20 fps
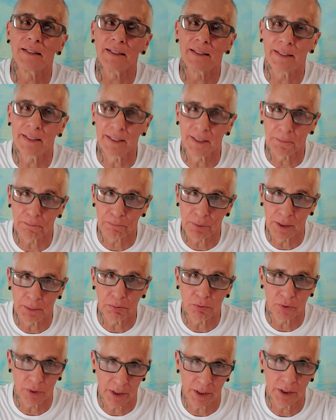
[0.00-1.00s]
get
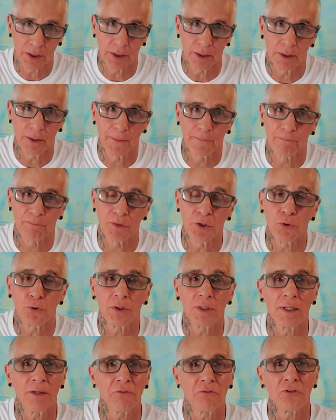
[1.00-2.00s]
people here. You
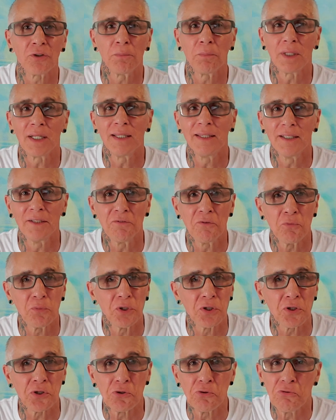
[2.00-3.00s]
could have somebody living
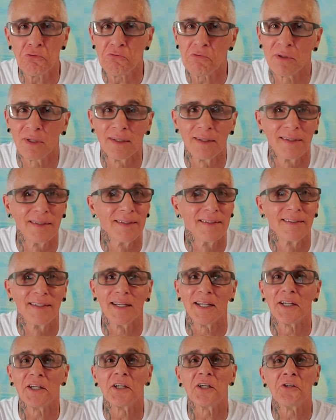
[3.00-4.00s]
with you
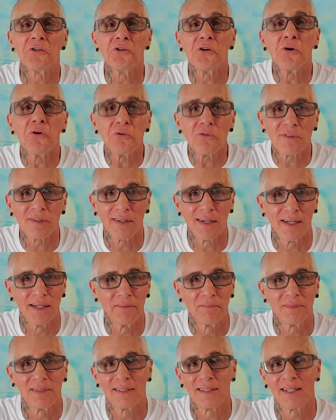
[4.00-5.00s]
in no
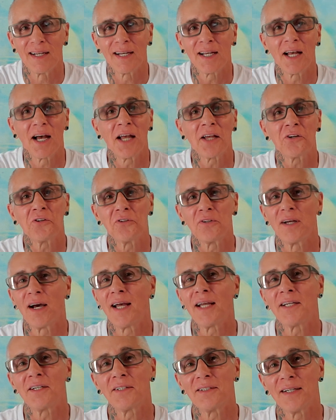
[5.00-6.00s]
time. I
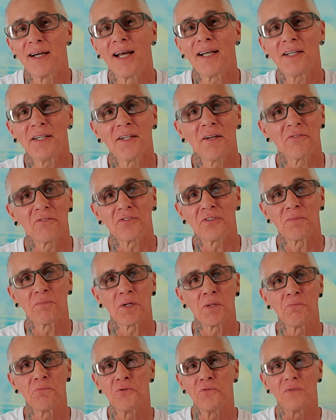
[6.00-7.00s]
could have
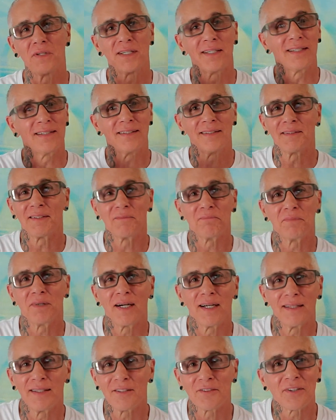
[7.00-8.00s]
somebody moving in
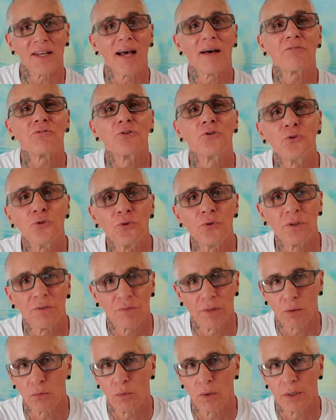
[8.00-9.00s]
by this afternoon
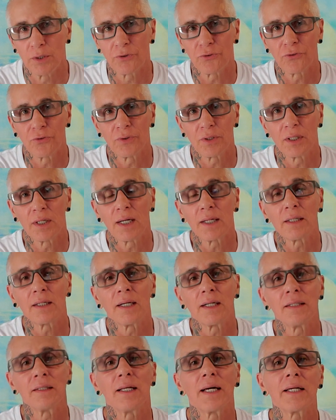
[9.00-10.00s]
if I wanted to. Now,
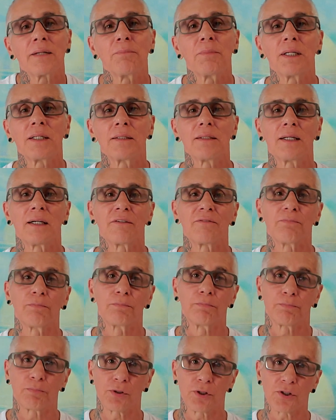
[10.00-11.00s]
I like my life
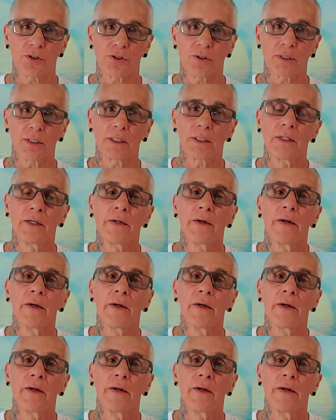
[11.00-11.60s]
personally.